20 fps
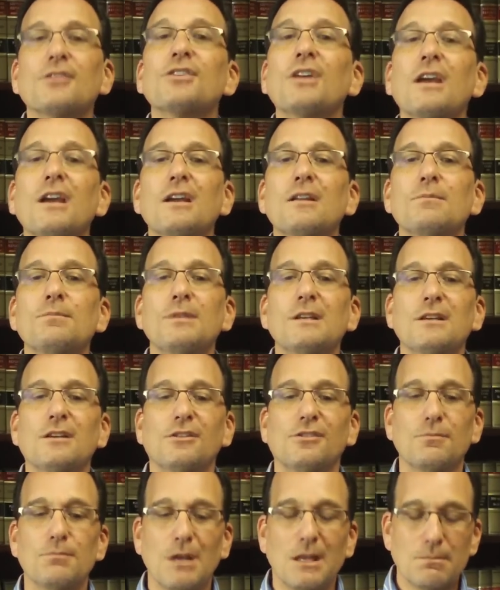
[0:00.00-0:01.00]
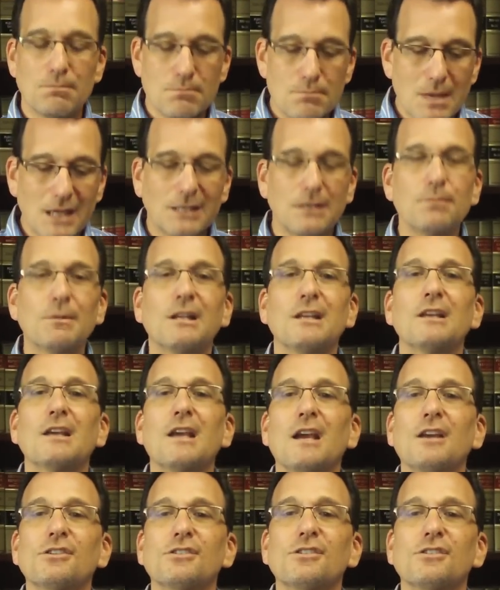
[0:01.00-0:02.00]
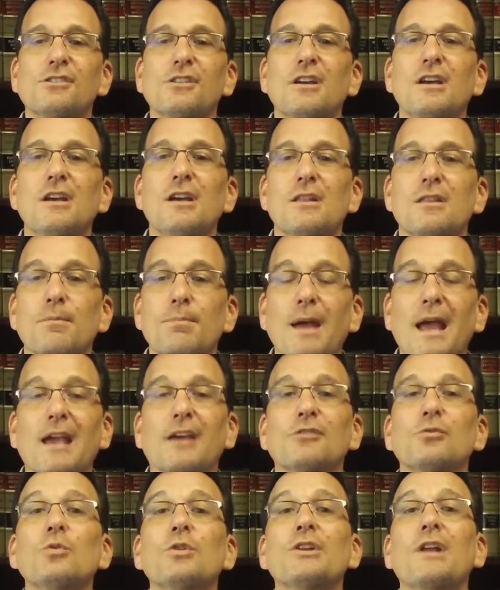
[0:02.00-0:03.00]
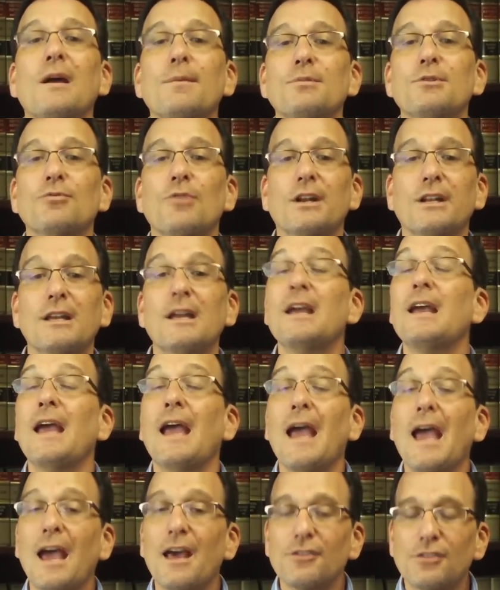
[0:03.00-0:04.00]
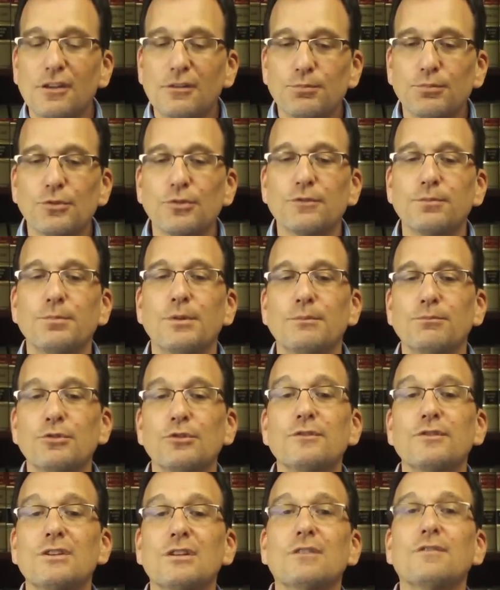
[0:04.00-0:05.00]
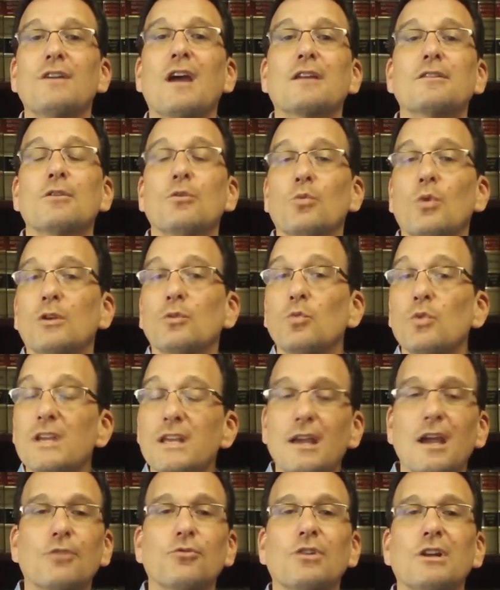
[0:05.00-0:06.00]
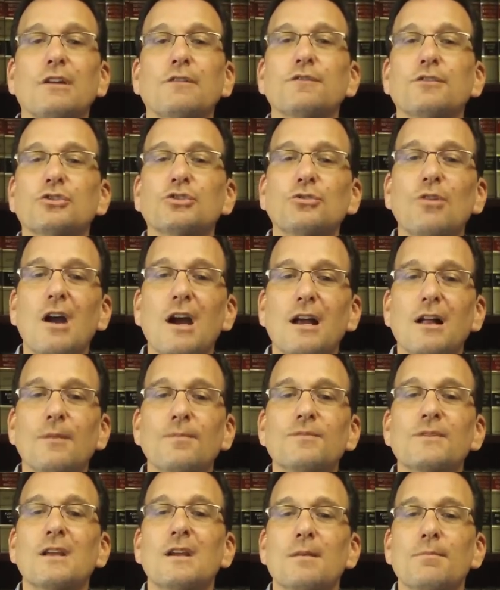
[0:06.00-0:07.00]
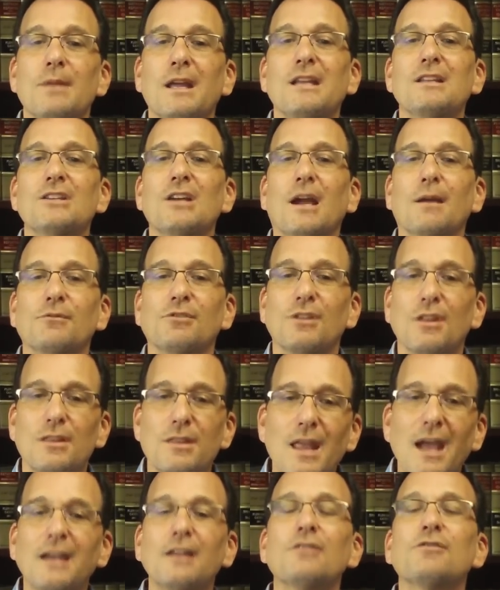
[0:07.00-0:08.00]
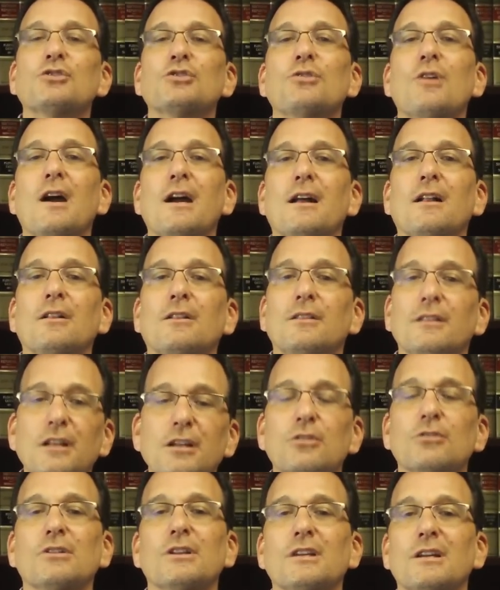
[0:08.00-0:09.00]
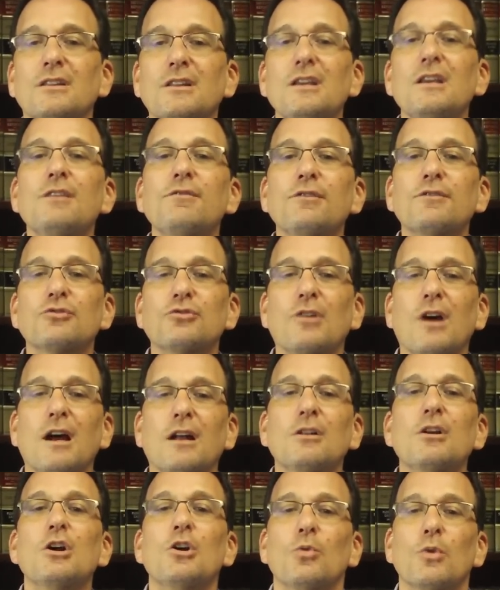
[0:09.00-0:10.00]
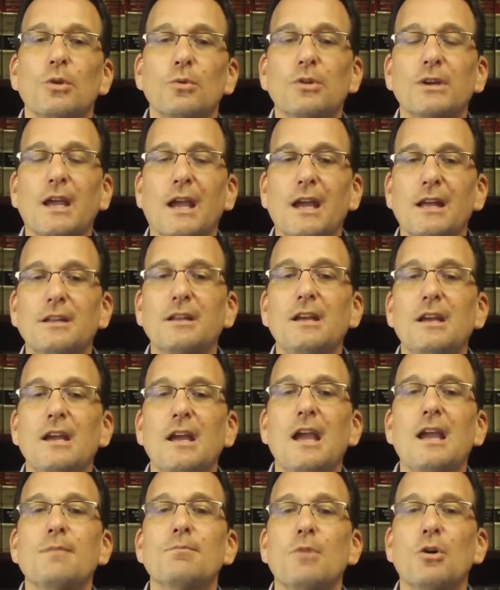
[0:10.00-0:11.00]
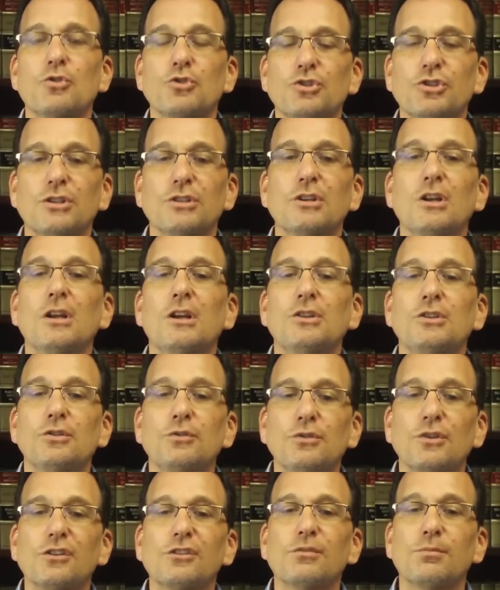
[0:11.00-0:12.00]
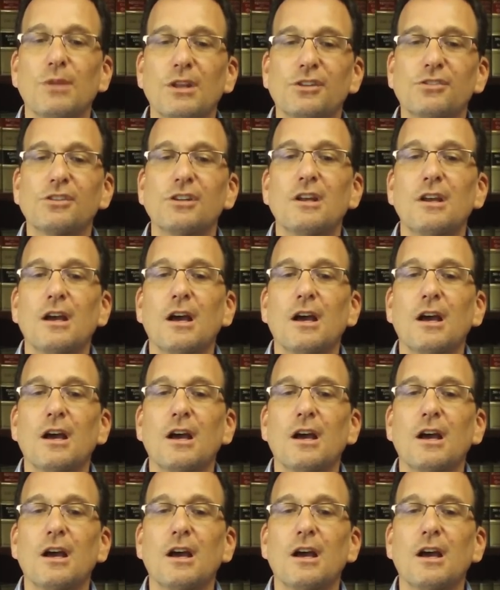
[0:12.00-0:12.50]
hand, because in many, many cases, the banks will not be ready, as has been proven to the fact that when we get ready for trial, many times the night of trial, literally at the eve of trial, we will get a motion to dismiss